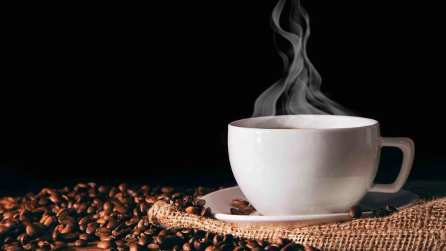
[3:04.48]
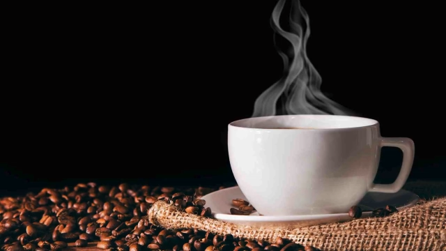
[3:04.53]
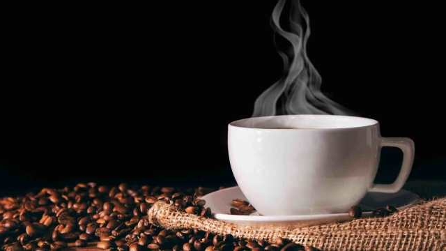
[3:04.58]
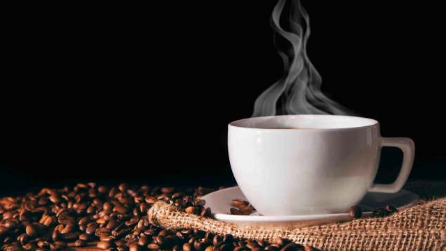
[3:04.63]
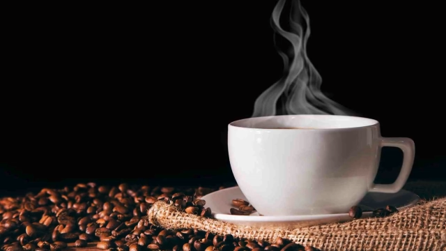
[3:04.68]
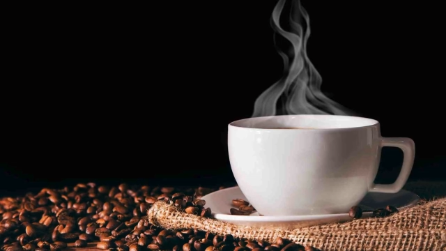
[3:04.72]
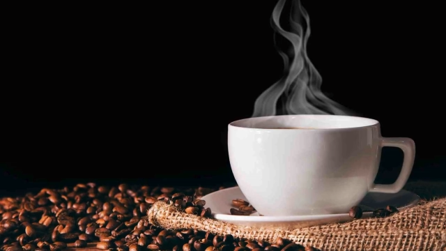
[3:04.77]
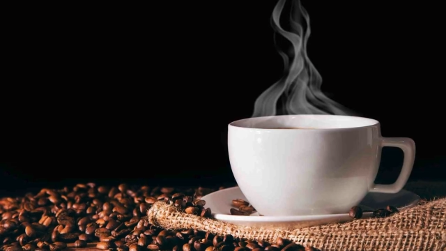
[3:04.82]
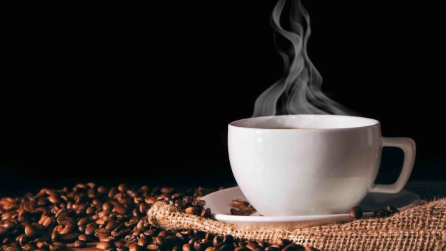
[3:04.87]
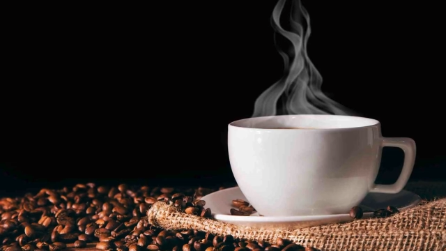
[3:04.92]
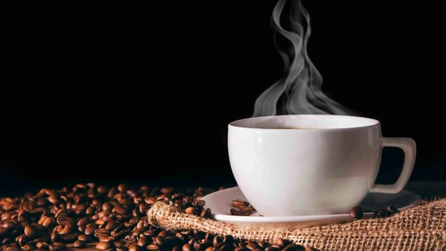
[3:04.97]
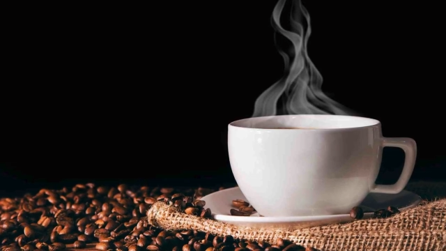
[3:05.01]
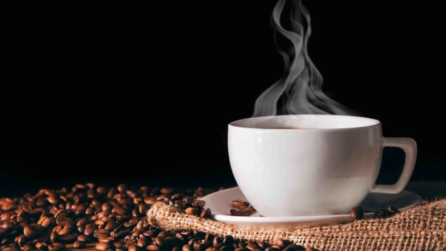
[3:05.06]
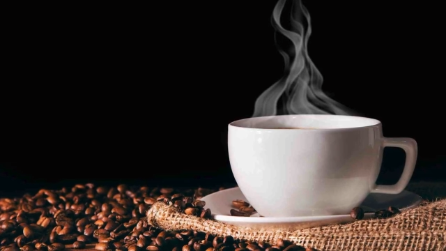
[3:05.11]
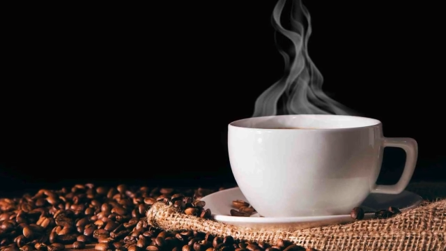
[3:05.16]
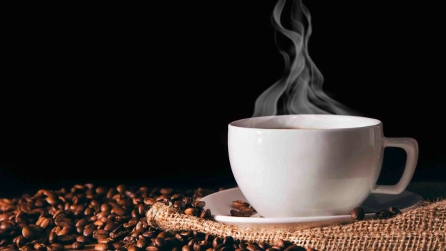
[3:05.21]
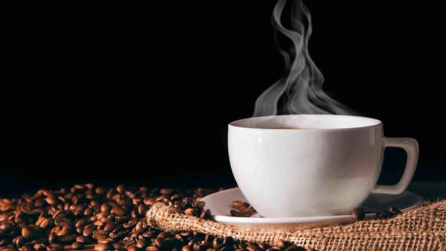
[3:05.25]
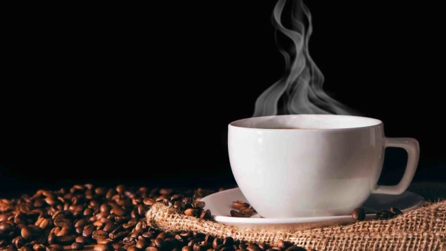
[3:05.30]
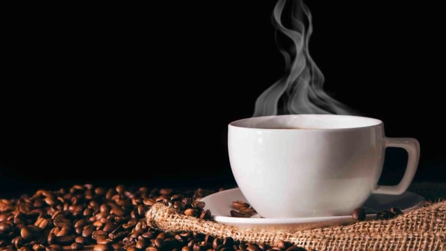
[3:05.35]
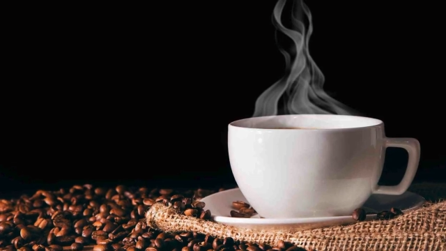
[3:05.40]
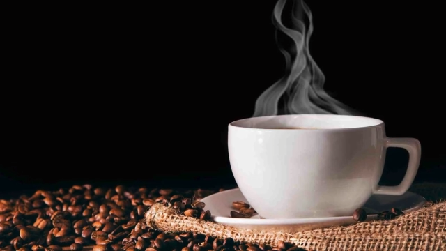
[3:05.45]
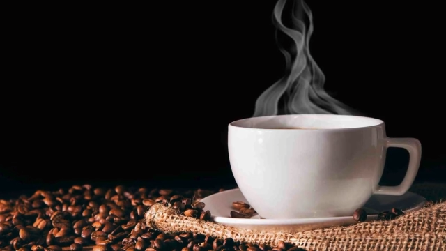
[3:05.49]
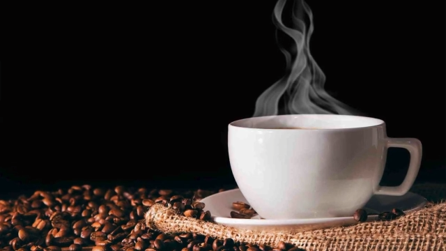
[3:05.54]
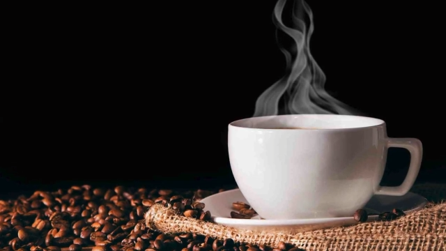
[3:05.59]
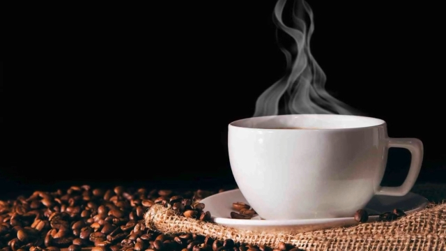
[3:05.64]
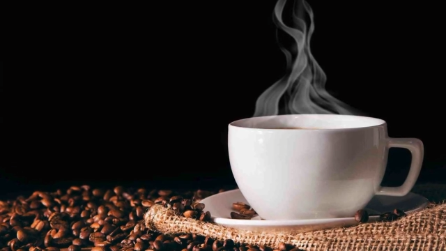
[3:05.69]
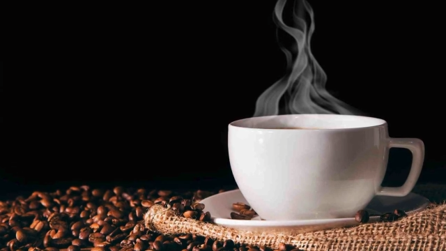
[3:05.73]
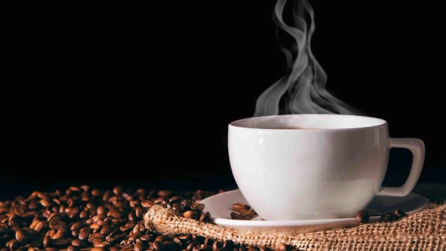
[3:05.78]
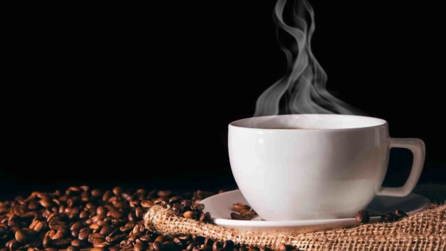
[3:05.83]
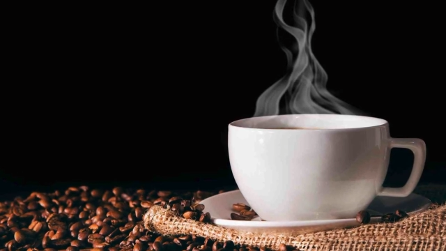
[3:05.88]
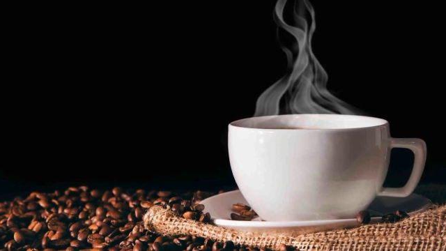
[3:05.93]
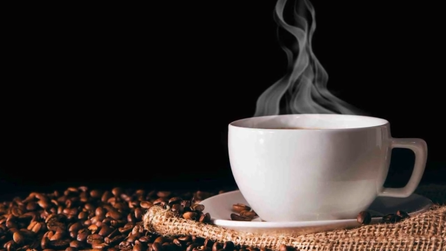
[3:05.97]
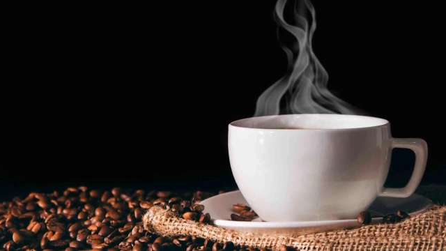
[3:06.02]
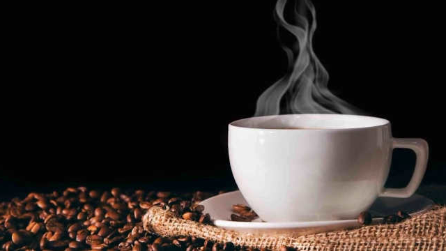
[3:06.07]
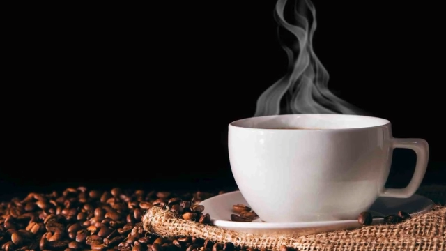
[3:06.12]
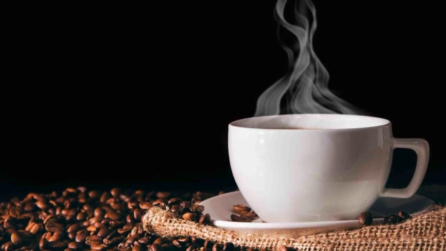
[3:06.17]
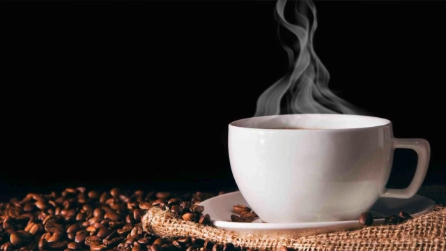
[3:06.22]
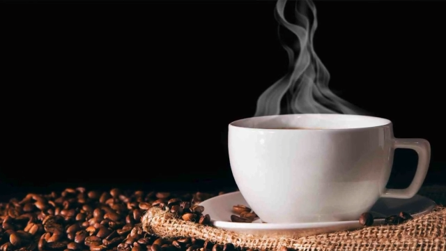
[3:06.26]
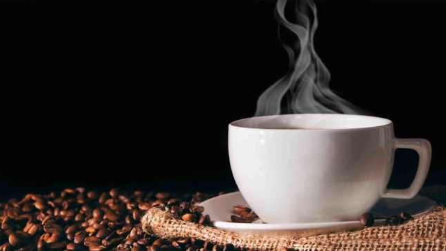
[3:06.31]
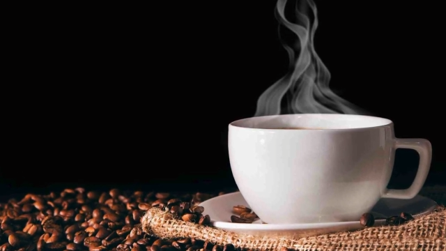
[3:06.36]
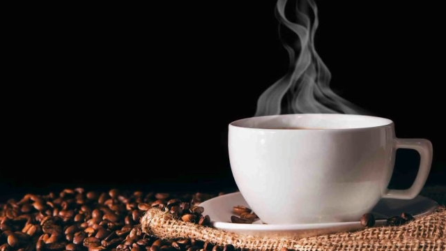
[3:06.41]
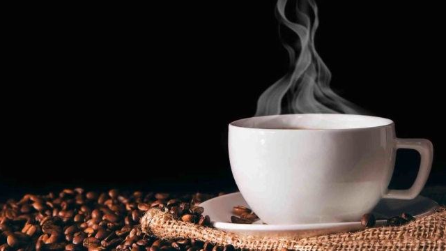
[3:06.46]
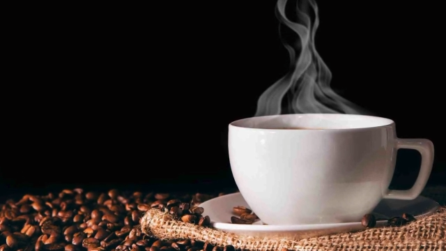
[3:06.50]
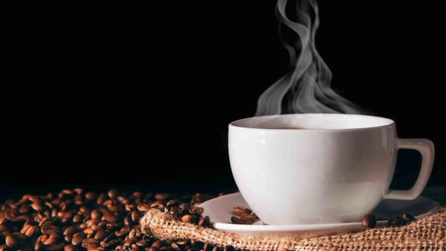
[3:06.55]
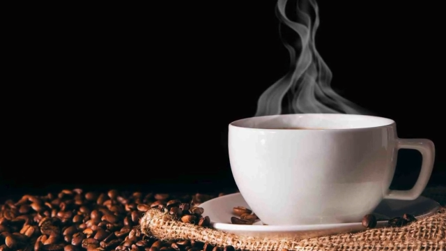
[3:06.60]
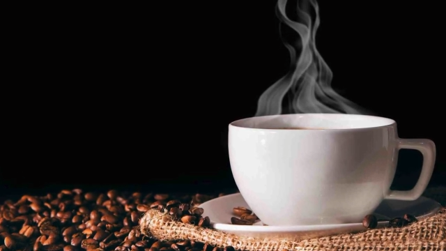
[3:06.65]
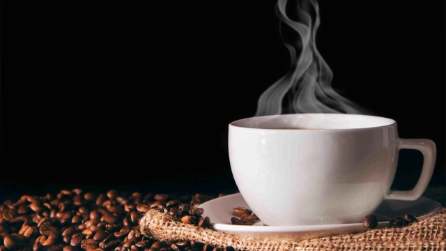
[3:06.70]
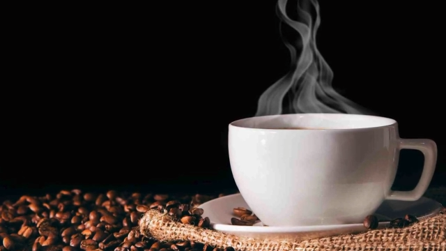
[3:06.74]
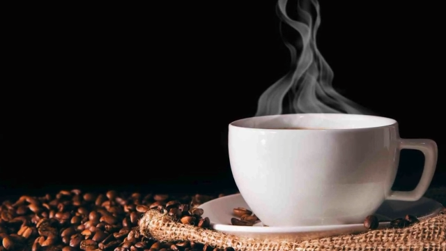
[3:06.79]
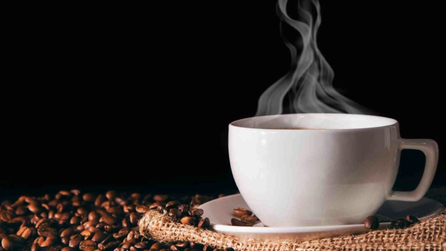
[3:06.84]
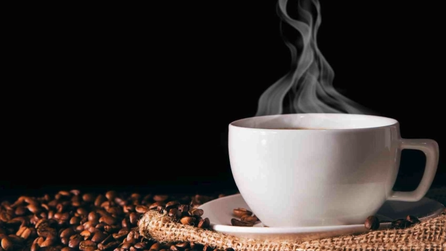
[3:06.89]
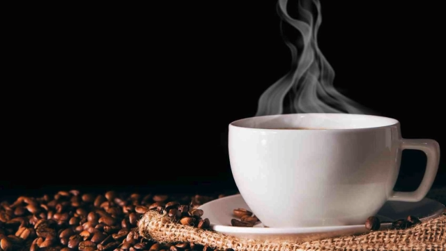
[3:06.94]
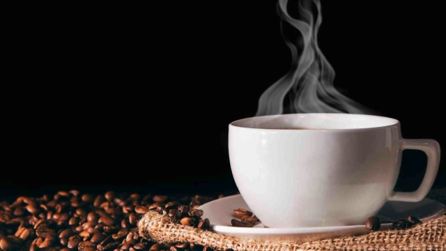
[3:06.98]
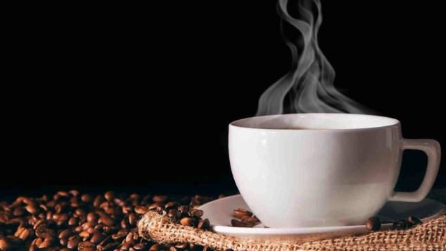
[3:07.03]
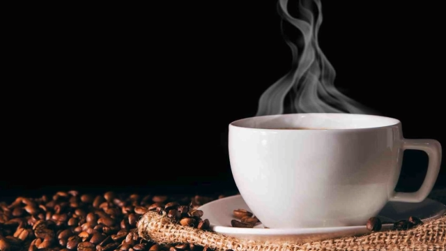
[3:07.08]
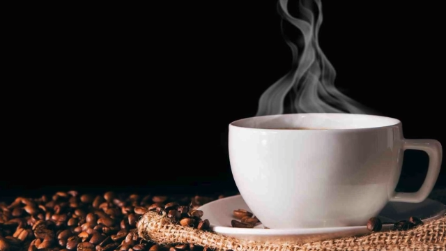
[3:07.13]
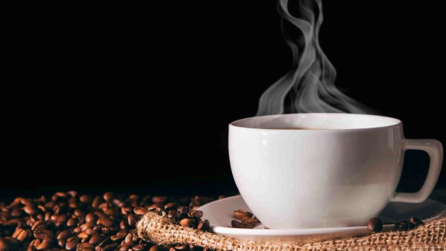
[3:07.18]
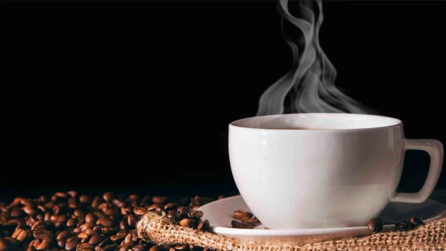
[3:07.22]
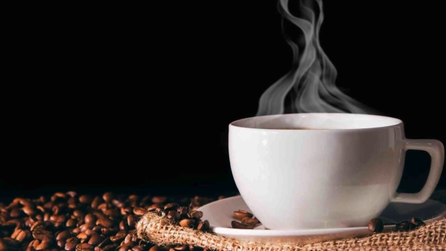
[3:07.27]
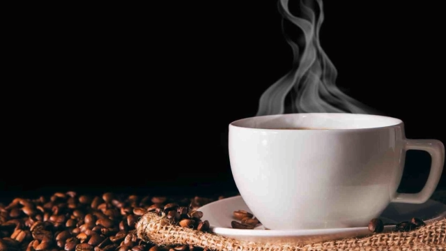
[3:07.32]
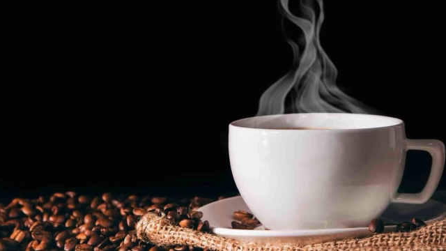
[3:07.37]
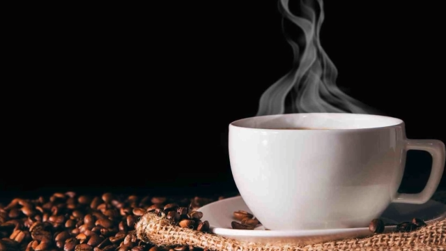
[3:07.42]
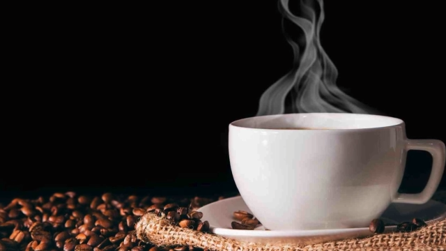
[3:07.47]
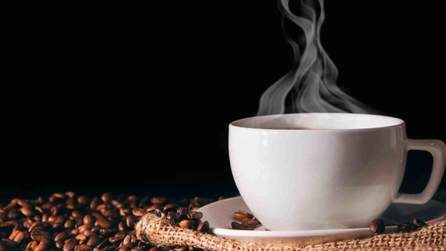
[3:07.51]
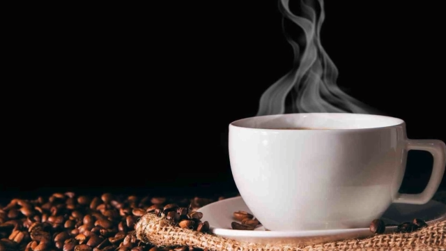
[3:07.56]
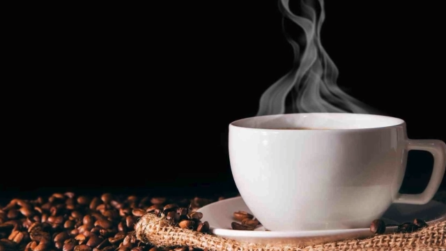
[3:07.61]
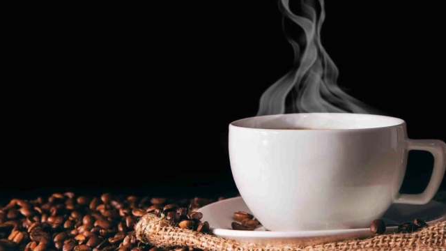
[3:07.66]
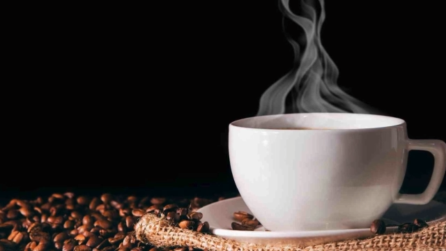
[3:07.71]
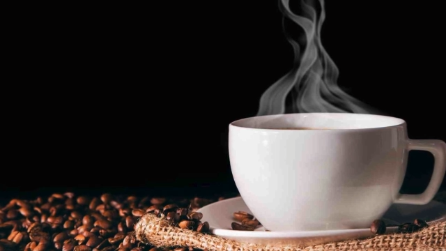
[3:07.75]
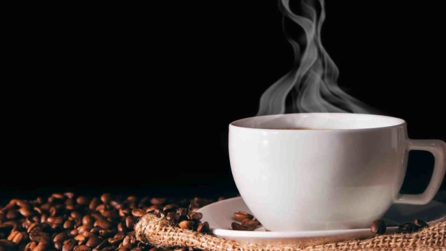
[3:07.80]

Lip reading: (no speaker visible)